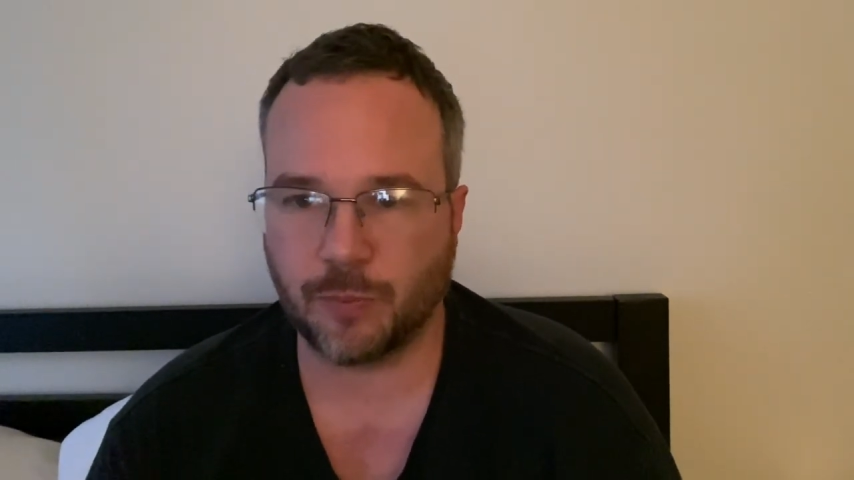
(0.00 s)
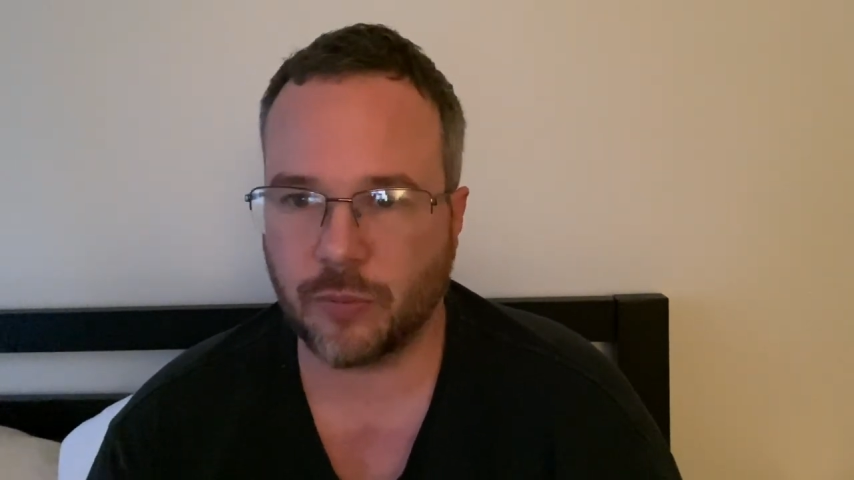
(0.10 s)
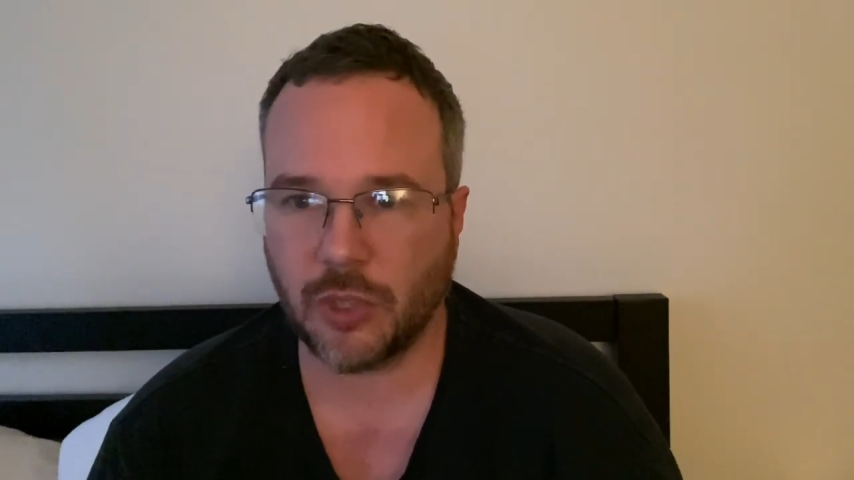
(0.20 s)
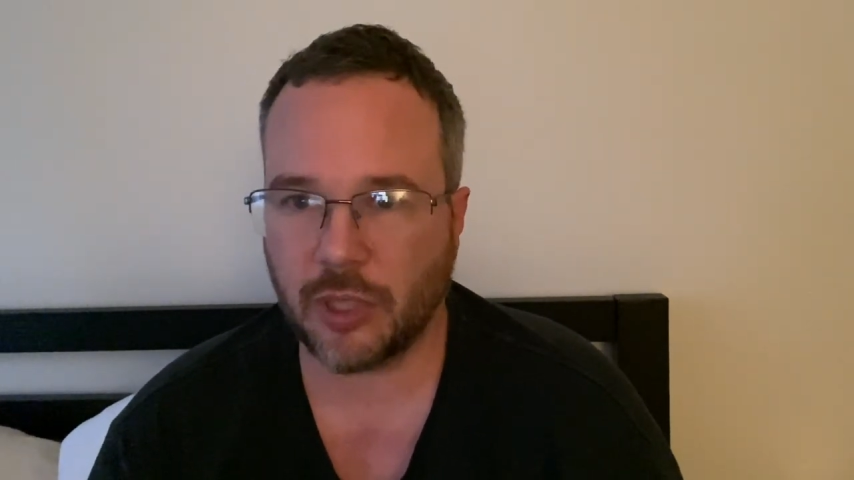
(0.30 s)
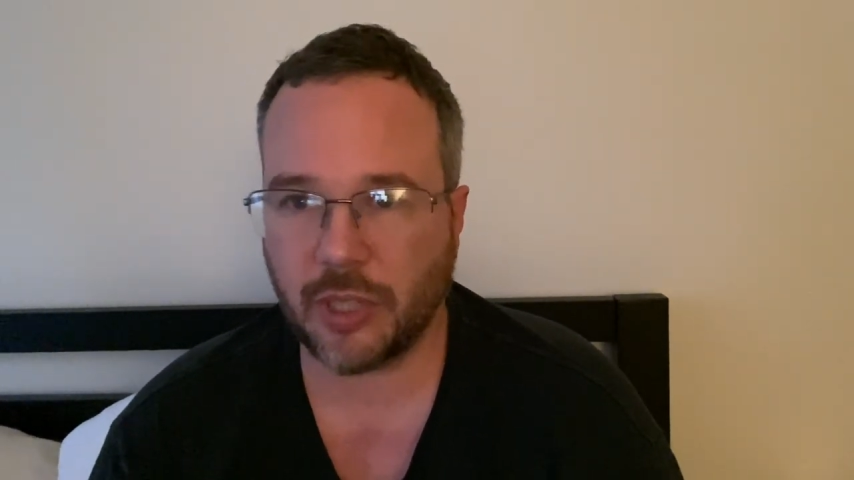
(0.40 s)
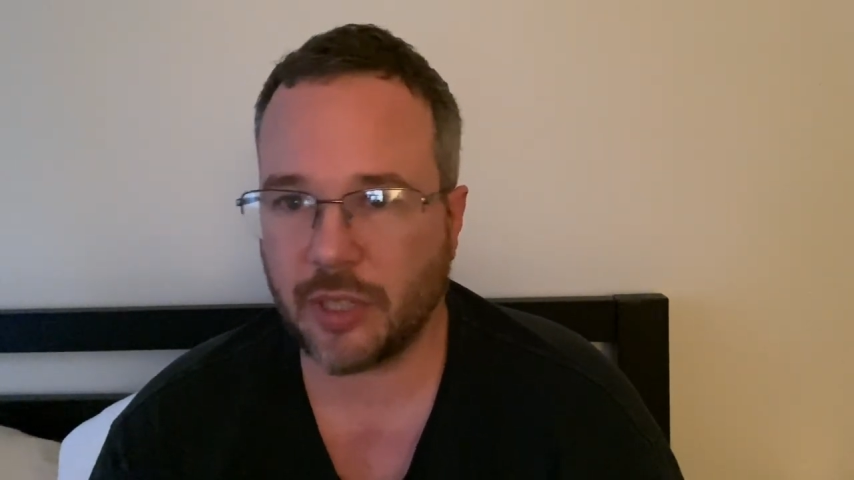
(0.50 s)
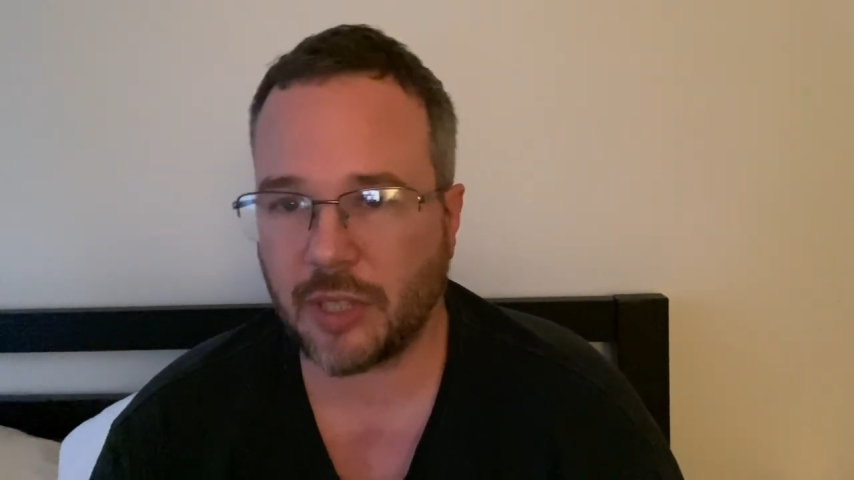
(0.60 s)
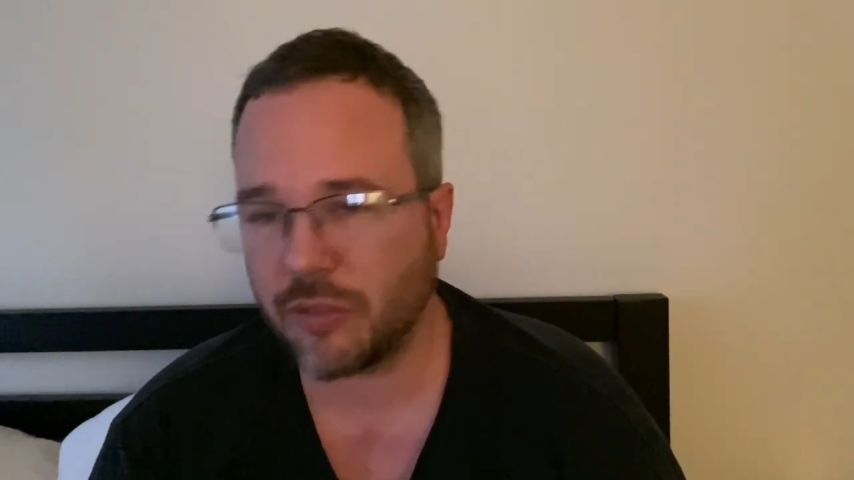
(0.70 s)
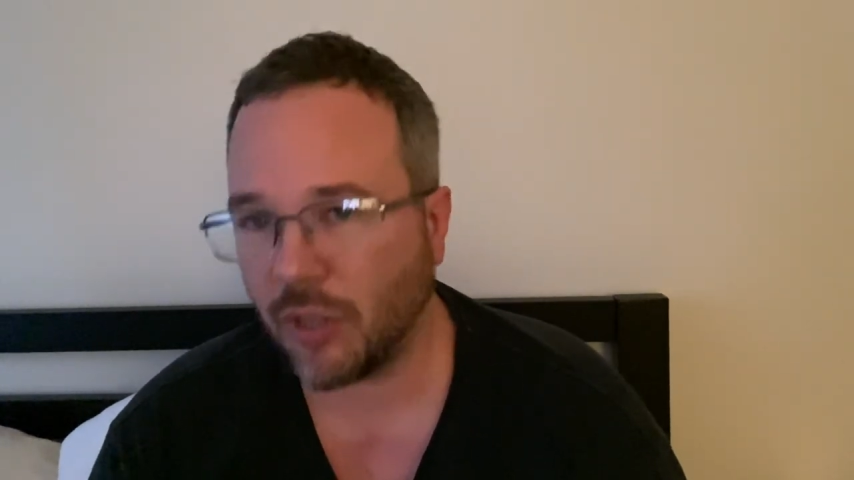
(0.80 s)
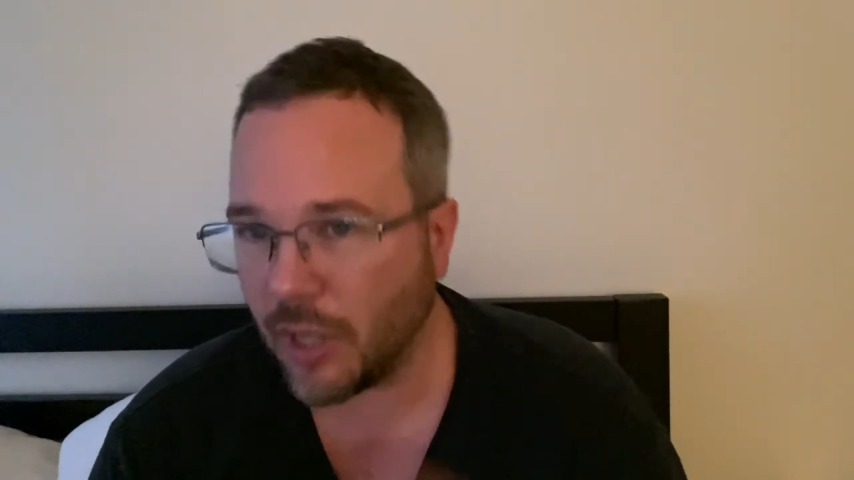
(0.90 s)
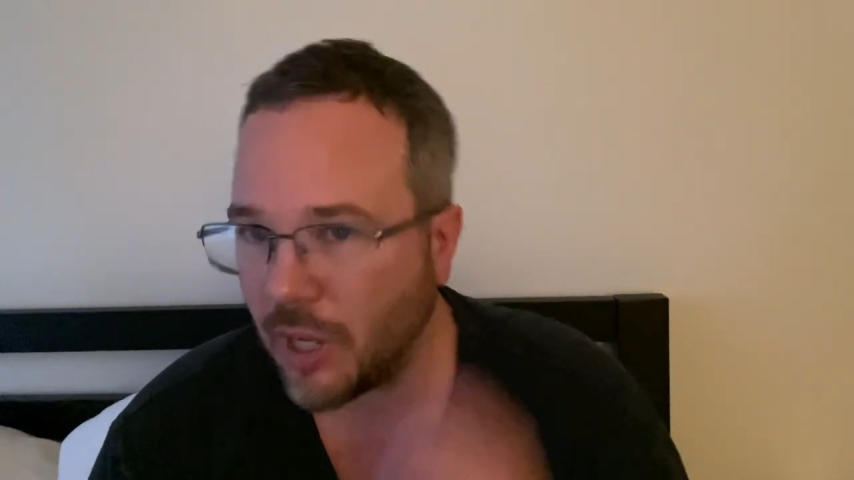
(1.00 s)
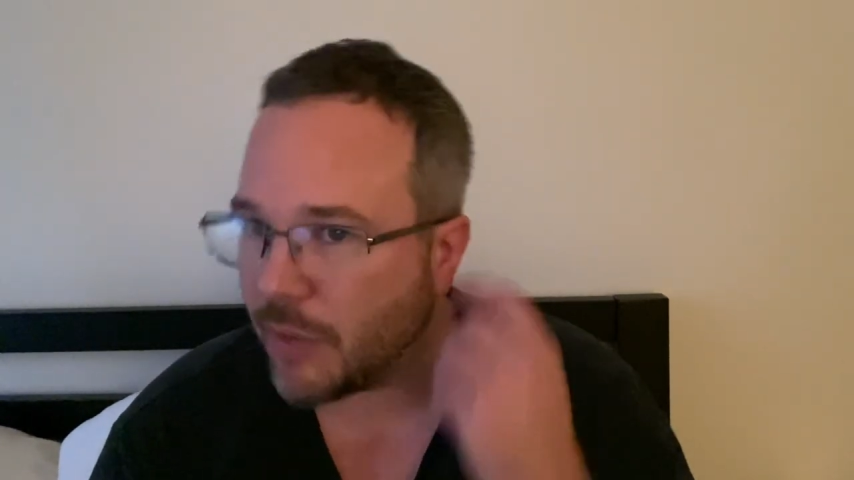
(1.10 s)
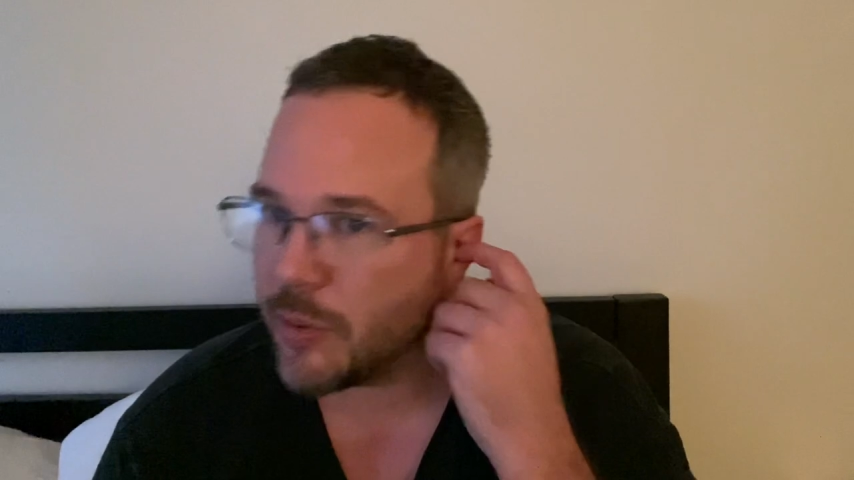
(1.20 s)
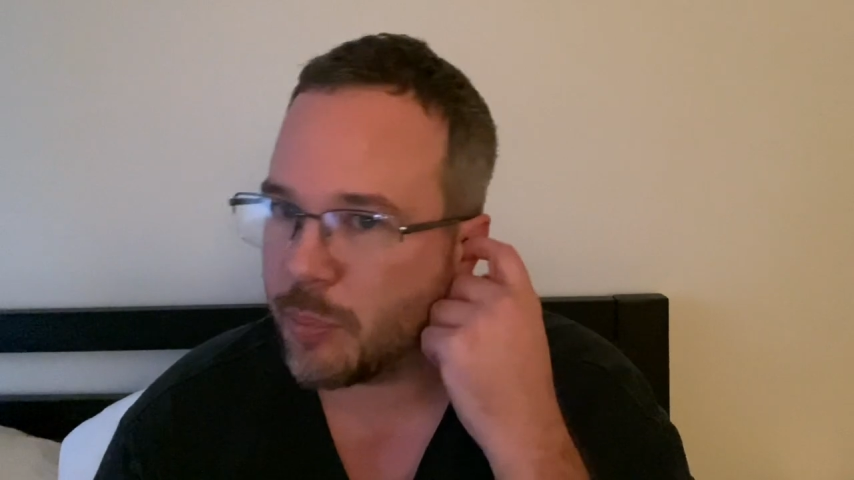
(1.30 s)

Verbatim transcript: yeah, that's all I have to